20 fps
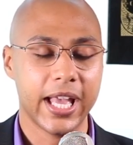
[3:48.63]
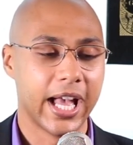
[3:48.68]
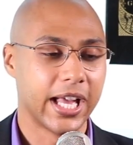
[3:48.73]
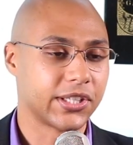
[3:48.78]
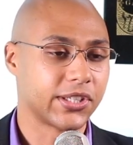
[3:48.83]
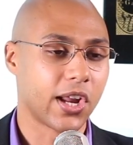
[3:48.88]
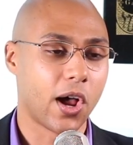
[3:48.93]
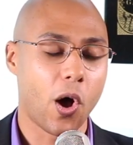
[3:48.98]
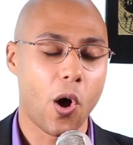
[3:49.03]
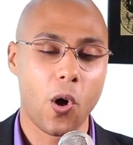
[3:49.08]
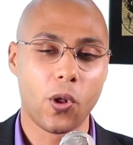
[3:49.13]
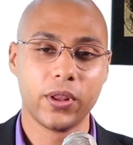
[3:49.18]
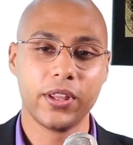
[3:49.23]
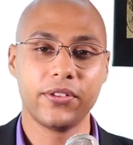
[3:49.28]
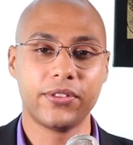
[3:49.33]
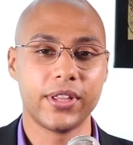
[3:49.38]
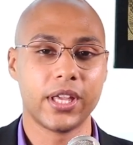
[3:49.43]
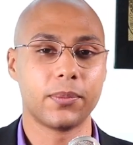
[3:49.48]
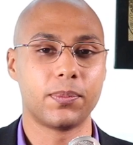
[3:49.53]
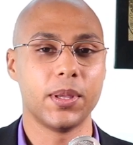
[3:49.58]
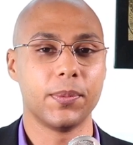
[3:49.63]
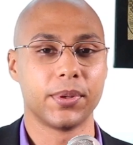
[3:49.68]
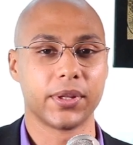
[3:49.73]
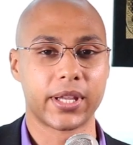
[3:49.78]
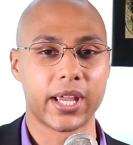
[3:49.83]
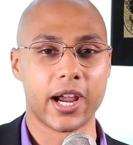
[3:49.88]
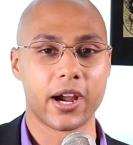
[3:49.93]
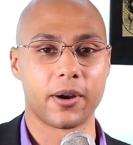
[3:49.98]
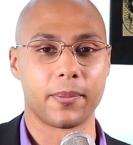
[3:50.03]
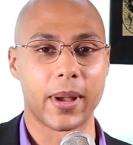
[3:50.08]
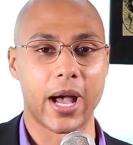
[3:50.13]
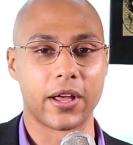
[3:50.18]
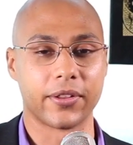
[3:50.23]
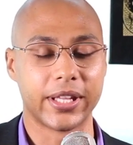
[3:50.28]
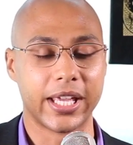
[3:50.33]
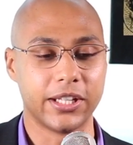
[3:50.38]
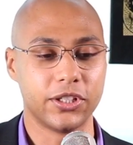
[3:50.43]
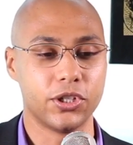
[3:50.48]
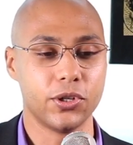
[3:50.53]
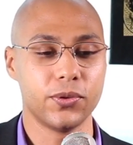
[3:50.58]
That's the only thing people care about.
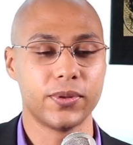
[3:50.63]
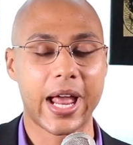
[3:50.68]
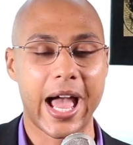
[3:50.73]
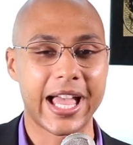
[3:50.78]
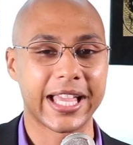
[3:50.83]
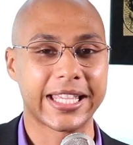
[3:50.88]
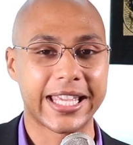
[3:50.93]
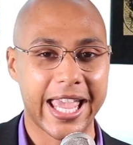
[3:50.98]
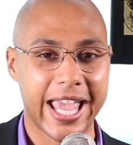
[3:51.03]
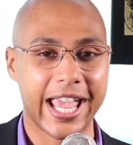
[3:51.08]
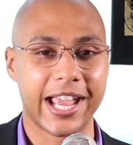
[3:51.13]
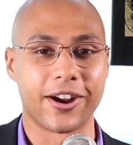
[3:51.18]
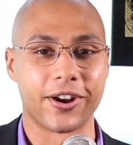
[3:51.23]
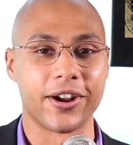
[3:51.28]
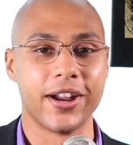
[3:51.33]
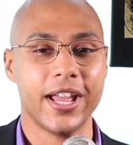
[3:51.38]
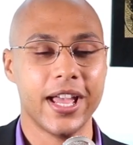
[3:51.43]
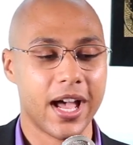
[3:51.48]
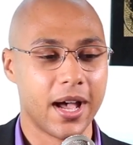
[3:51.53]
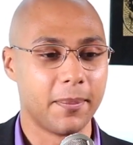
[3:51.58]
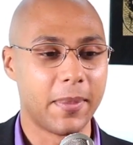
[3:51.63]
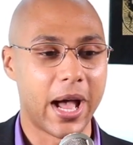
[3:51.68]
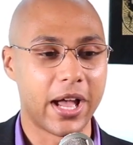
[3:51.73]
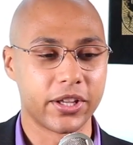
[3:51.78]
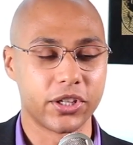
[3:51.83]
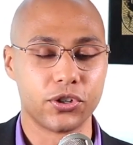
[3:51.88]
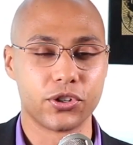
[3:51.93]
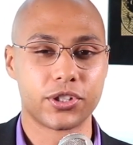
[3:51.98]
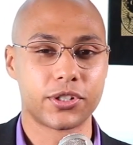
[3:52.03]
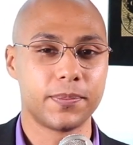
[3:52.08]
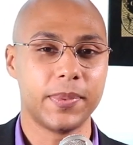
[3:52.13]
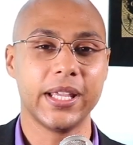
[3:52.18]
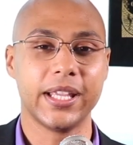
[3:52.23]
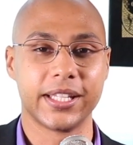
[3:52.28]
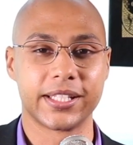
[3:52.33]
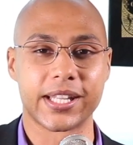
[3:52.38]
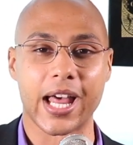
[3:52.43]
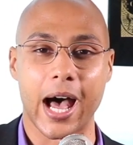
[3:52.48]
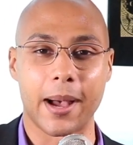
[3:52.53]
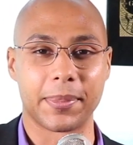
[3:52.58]
They do not care about your
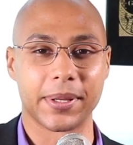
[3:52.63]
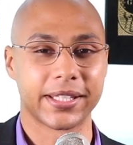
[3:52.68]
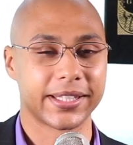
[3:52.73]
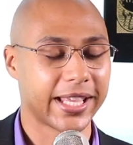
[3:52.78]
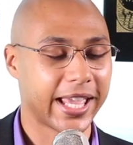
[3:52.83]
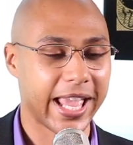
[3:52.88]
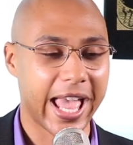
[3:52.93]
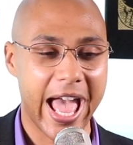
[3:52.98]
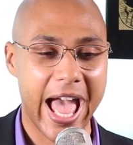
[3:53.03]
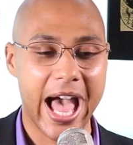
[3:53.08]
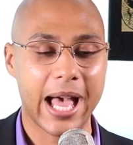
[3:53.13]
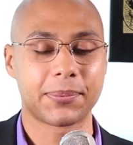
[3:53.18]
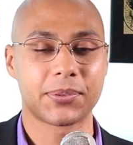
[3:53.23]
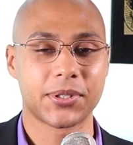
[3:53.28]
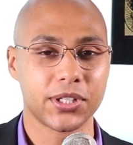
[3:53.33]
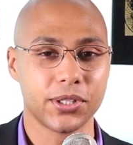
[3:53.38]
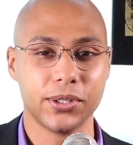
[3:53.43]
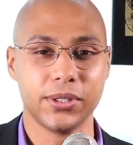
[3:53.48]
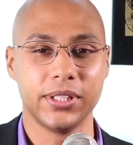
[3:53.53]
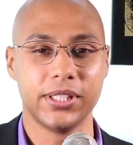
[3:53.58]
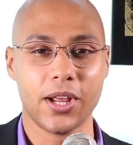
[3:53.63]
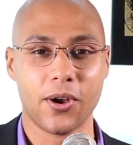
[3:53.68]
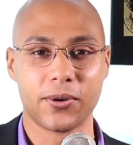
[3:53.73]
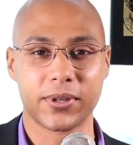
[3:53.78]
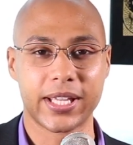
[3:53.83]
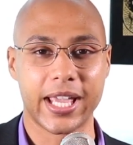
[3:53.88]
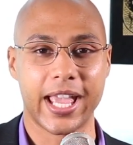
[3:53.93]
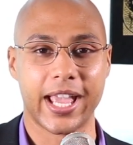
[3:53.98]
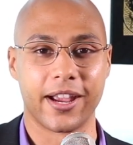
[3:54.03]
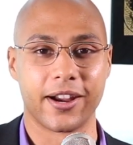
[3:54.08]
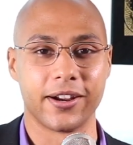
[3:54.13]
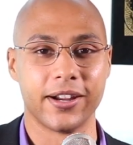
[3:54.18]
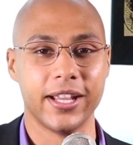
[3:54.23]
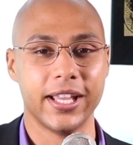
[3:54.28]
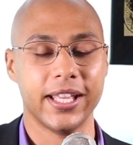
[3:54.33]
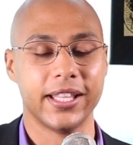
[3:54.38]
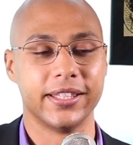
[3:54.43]
speaking topic. They absolutely don't care.